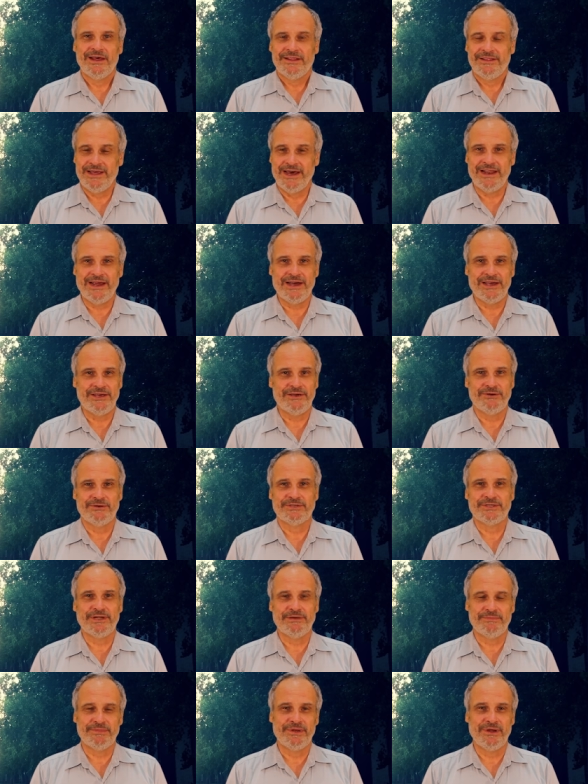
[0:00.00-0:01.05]
Then I
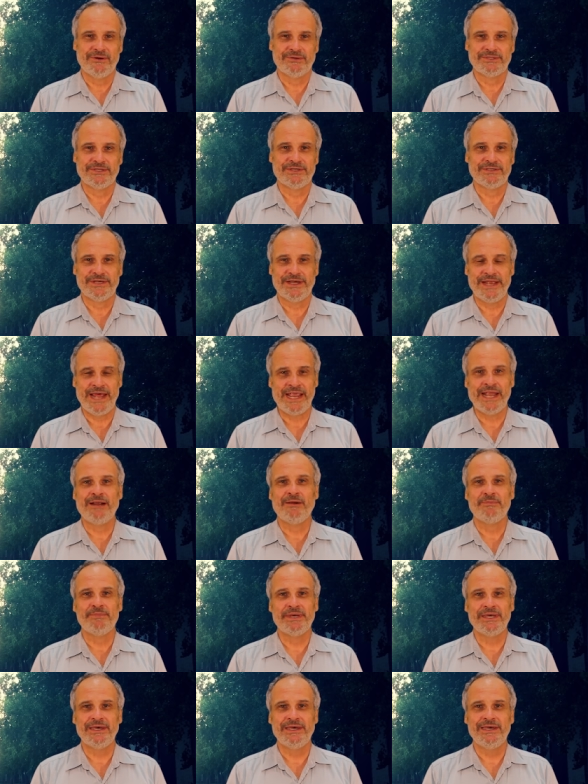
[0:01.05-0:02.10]
used hypnosis and
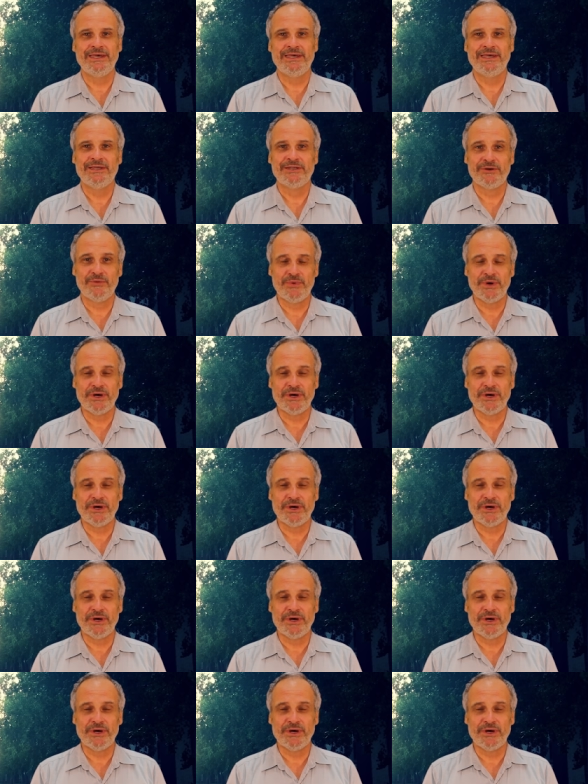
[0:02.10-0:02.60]
NLP to